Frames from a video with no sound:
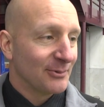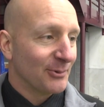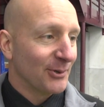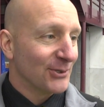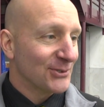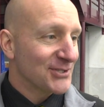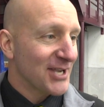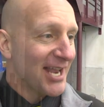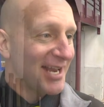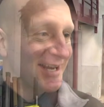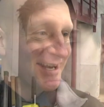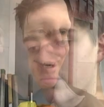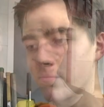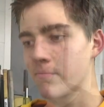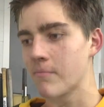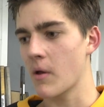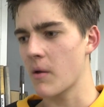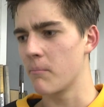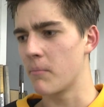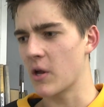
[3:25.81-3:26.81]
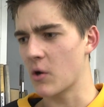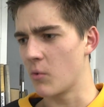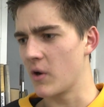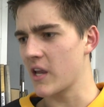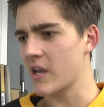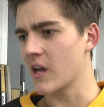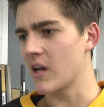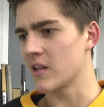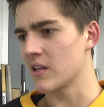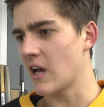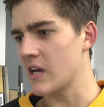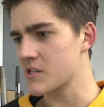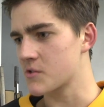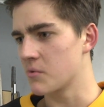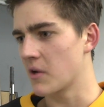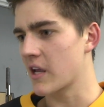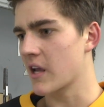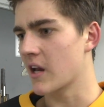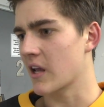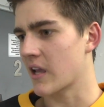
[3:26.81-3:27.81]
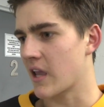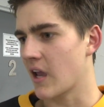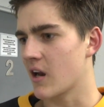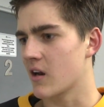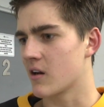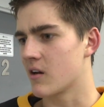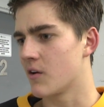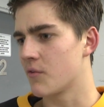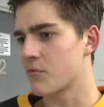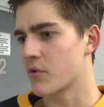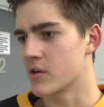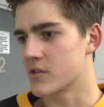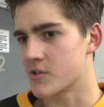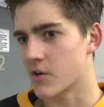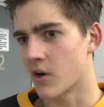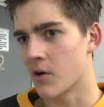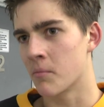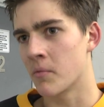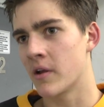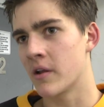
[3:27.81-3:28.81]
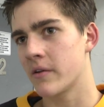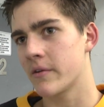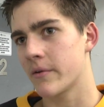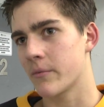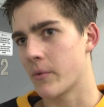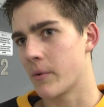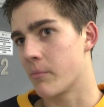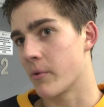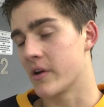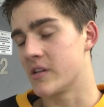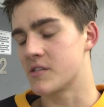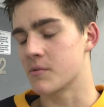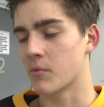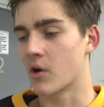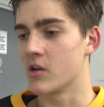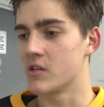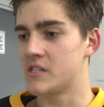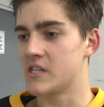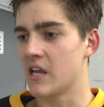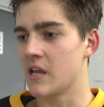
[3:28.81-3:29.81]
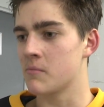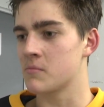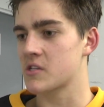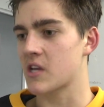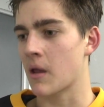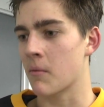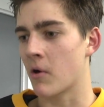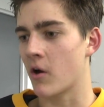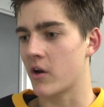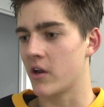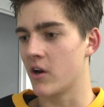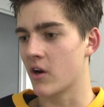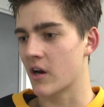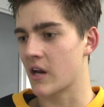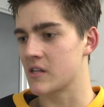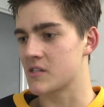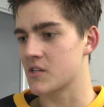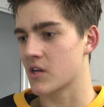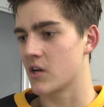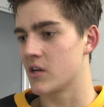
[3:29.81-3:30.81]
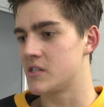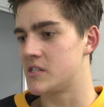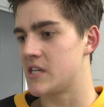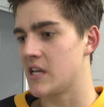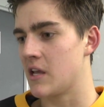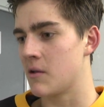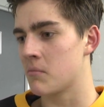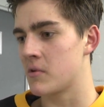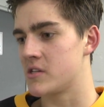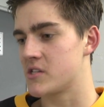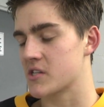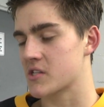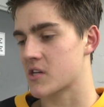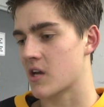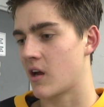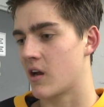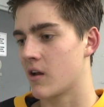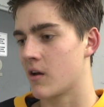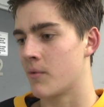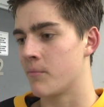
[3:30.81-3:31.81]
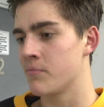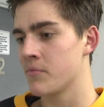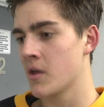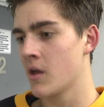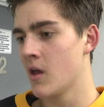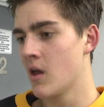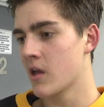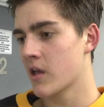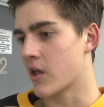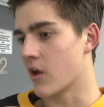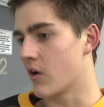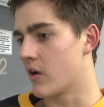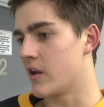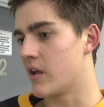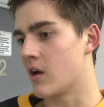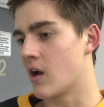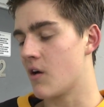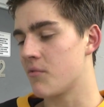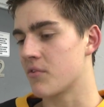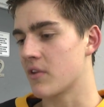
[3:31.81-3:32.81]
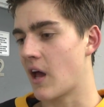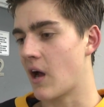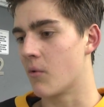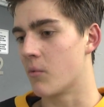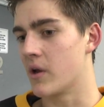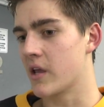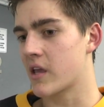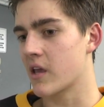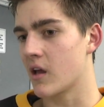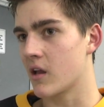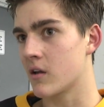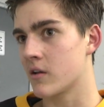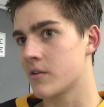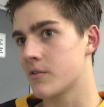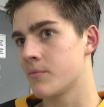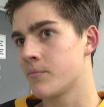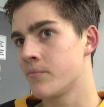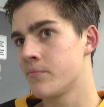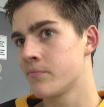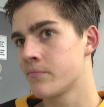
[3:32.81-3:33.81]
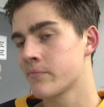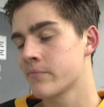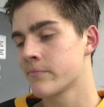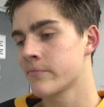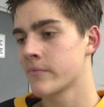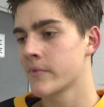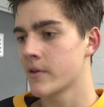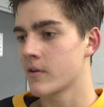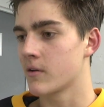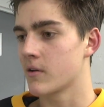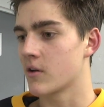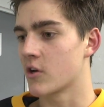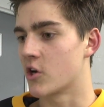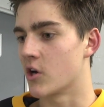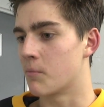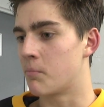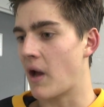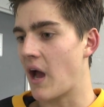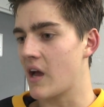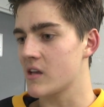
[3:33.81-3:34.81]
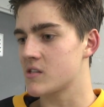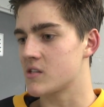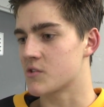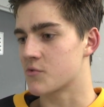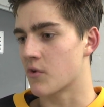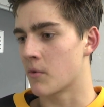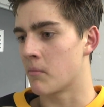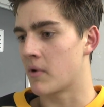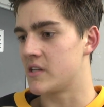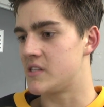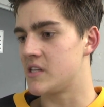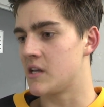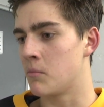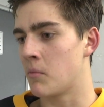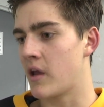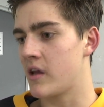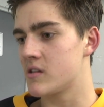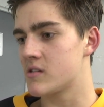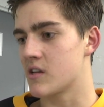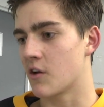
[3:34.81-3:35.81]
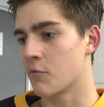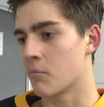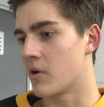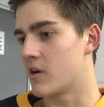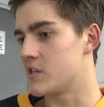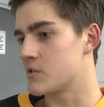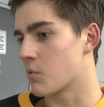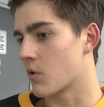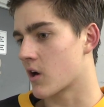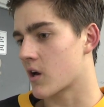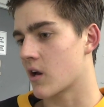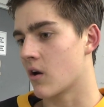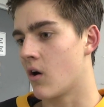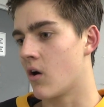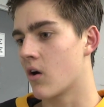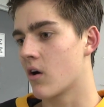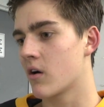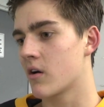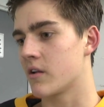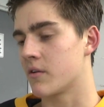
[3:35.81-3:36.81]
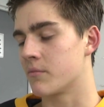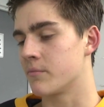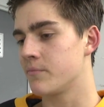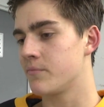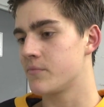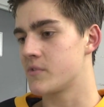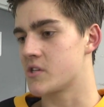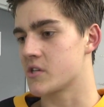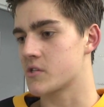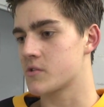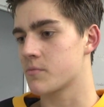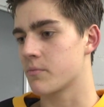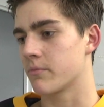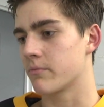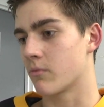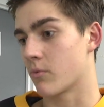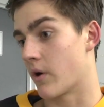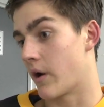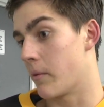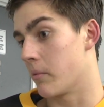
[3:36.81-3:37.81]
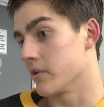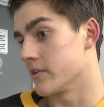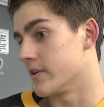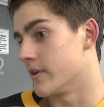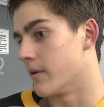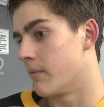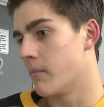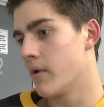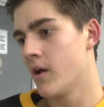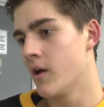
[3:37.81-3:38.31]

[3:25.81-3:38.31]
we'll take it. Big weekend last weekend in Canada for a tournament. We played some good teams, came out here against a good team, and just kind of carried in off of that weekend good passes from my teammates. Everybody's working hard, and just able to.